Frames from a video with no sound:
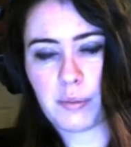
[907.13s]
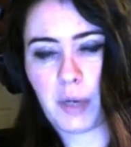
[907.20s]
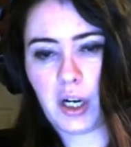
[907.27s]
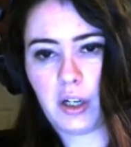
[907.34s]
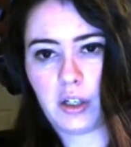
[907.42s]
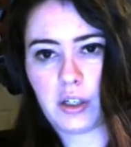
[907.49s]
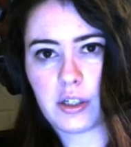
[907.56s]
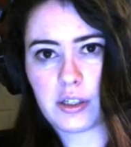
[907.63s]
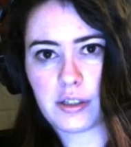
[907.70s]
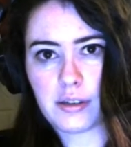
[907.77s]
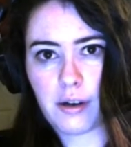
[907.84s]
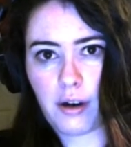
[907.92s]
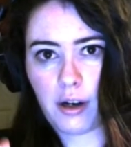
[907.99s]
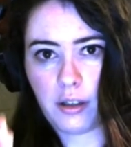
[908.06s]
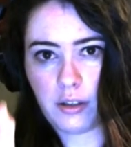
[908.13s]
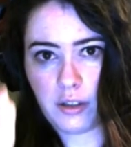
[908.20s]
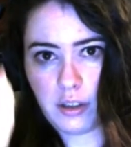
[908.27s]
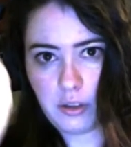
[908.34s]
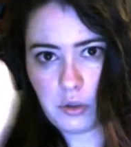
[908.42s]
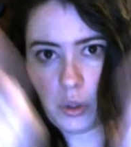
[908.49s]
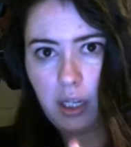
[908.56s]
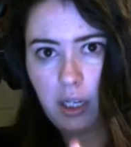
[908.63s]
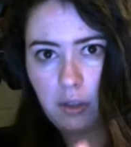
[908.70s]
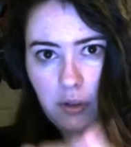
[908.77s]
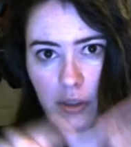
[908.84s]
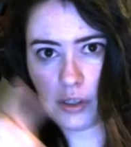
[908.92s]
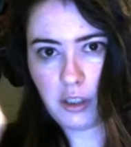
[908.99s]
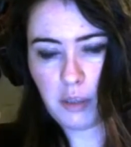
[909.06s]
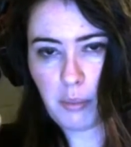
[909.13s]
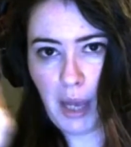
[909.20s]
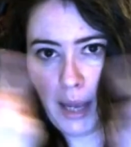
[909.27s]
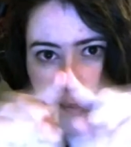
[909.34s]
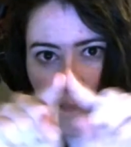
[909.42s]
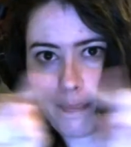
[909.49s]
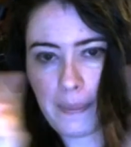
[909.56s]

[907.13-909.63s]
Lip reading: markers are little triangles on your map.